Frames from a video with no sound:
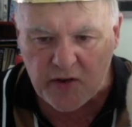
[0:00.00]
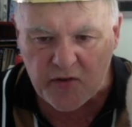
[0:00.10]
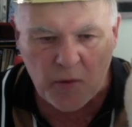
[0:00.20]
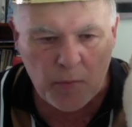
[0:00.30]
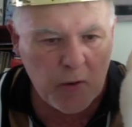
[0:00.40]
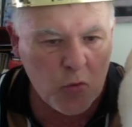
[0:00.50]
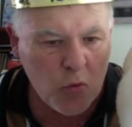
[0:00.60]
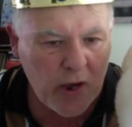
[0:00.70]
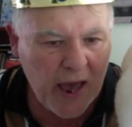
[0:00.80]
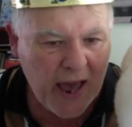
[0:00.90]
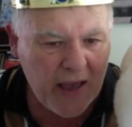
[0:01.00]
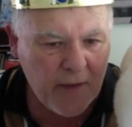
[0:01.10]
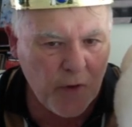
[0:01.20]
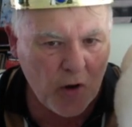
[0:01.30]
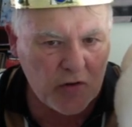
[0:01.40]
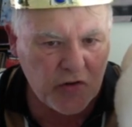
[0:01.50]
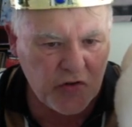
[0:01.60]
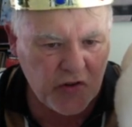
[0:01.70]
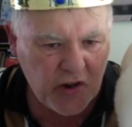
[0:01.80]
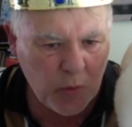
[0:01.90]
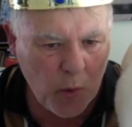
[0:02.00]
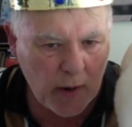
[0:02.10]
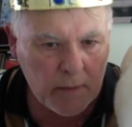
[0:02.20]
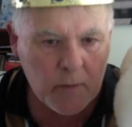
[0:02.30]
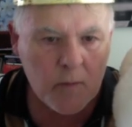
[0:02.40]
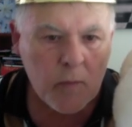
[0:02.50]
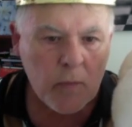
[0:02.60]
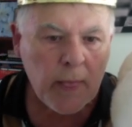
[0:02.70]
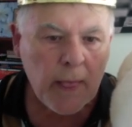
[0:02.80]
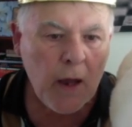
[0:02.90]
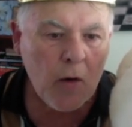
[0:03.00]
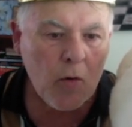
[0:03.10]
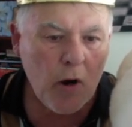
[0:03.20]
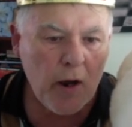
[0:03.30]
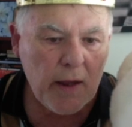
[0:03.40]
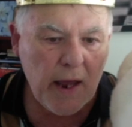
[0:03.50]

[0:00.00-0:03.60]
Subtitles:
So I played rook a file to c1, right?